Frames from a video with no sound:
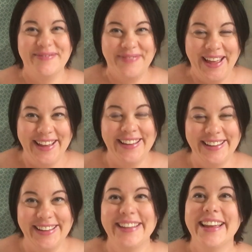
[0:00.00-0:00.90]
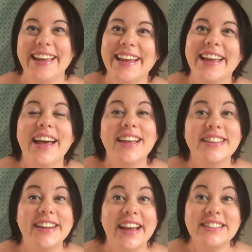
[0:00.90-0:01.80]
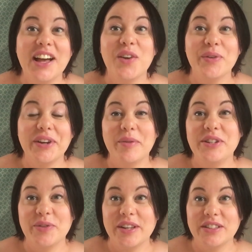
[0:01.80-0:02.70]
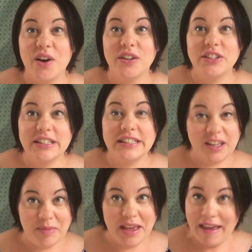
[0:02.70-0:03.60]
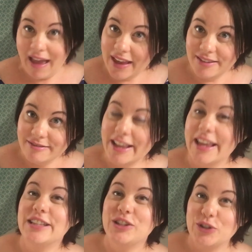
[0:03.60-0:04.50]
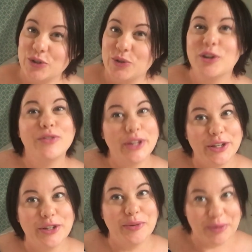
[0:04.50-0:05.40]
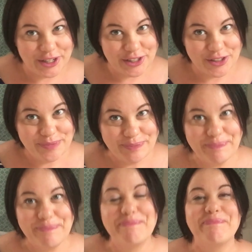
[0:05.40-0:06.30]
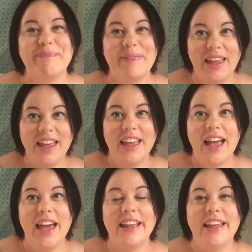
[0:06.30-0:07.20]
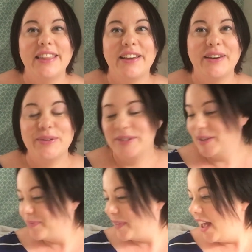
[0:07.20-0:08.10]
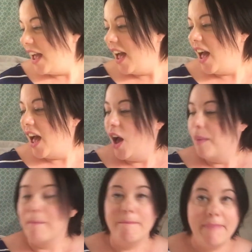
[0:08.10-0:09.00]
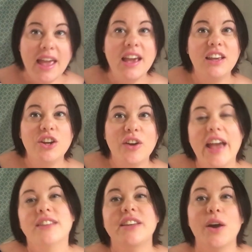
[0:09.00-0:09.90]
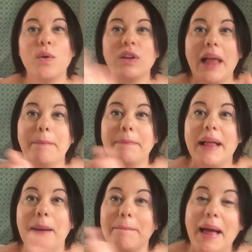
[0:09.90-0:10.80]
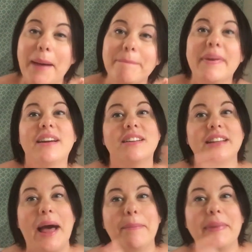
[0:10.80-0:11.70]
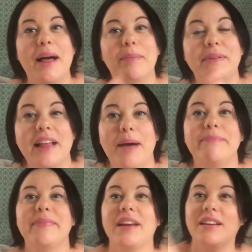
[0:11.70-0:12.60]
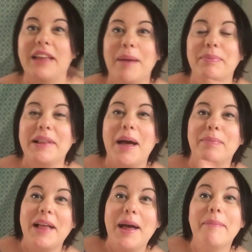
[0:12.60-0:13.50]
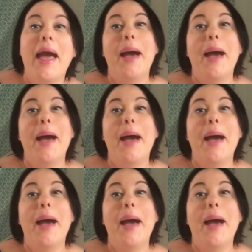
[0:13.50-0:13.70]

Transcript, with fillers: The next song we're going to be doing is called Just Like Me Again. It is to the tune of London Bridge. And again, that goes. Make your hands go clap, clap, clap, clap, clap, clap, clap, clap, clap.